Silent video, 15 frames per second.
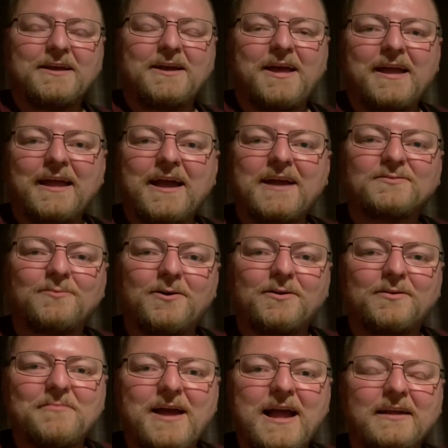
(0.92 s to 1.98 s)
Hey guys,
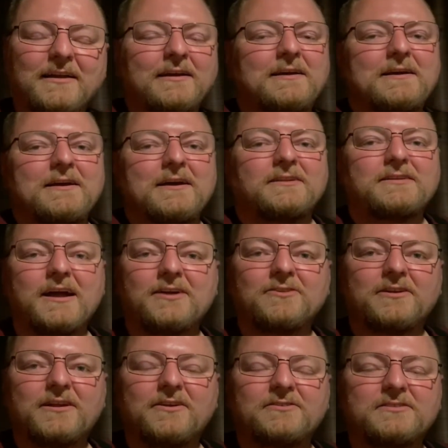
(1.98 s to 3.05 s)
welcome back.
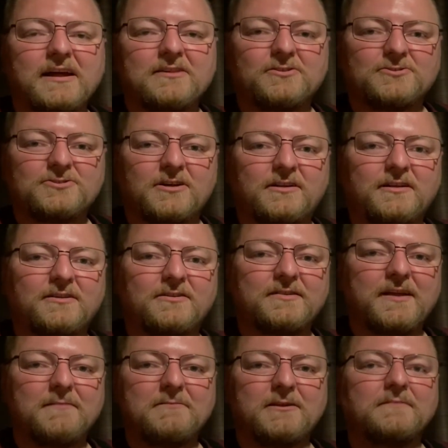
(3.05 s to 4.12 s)
Tyler here, Tyler Sean
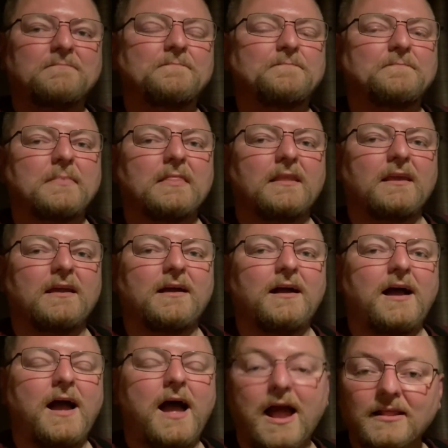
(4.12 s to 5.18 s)
Entertainment.
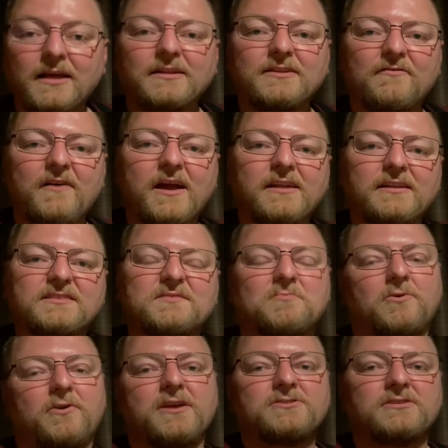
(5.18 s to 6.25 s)
I like to find
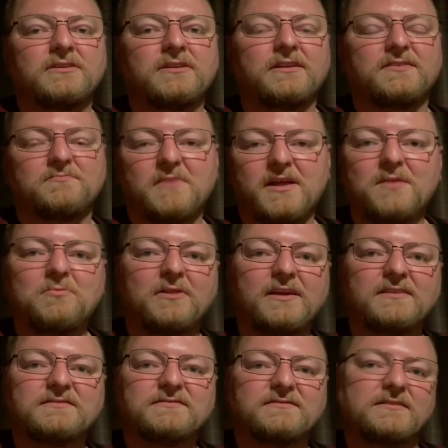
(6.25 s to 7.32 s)
inspiration in as many
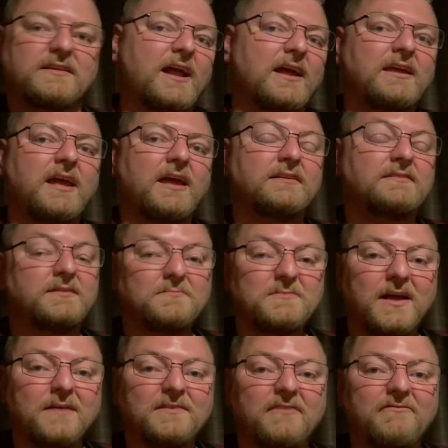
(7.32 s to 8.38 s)
places that I can, and
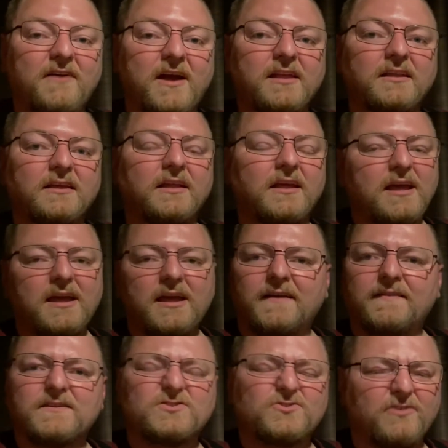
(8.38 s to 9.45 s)
sometimes I find it
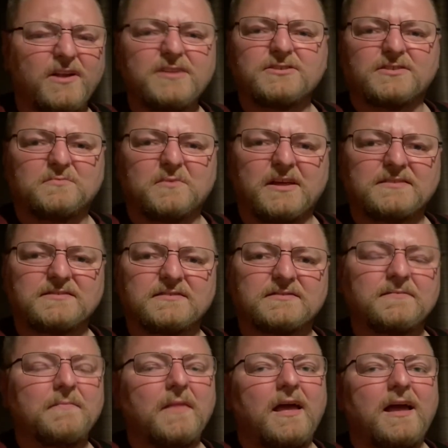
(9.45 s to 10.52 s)
in the strangest places.